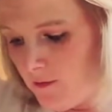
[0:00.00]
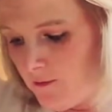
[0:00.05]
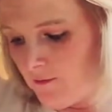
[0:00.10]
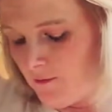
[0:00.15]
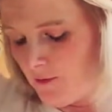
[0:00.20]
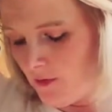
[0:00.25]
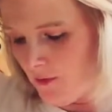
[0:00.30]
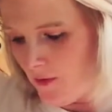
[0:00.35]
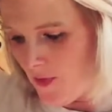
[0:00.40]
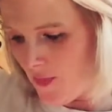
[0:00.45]

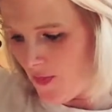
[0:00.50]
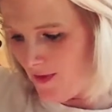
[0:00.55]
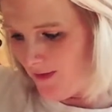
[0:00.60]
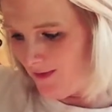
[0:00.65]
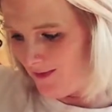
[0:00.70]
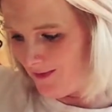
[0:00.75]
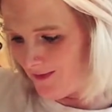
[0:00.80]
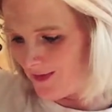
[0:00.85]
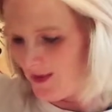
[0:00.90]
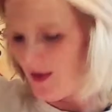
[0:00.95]
Where is it?
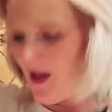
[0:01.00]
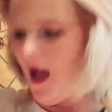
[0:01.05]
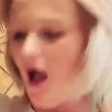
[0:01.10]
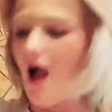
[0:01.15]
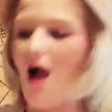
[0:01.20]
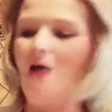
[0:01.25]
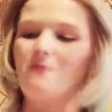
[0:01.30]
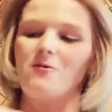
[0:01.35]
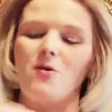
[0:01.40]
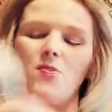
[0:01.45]
I've
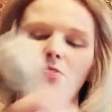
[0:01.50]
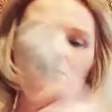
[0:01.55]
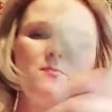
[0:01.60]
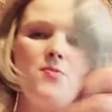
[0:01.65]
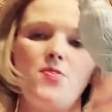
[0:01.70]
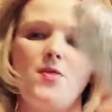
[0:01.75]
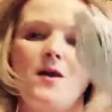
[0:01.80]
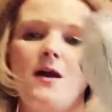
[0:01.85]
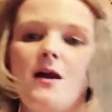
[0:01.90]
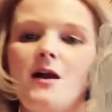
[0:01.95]
got some
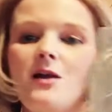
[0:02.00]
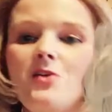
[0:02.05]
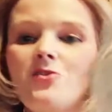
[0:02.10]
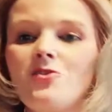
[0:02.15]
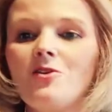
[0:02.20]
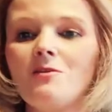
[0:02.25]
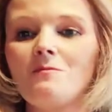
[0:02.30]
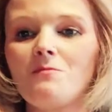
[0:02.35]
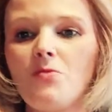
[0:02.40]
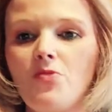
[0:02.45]
sage.
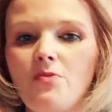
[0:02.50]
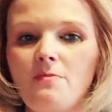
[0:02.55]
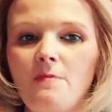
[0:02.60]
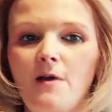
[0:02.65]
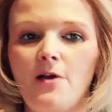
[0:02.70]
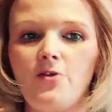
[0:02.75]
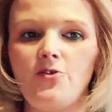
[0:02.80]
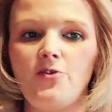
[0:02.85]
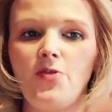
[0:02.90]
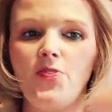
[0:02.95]

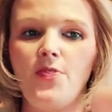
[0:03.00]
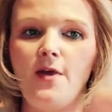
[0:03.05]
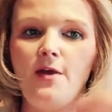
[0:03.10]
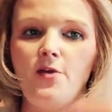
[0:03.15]
Sage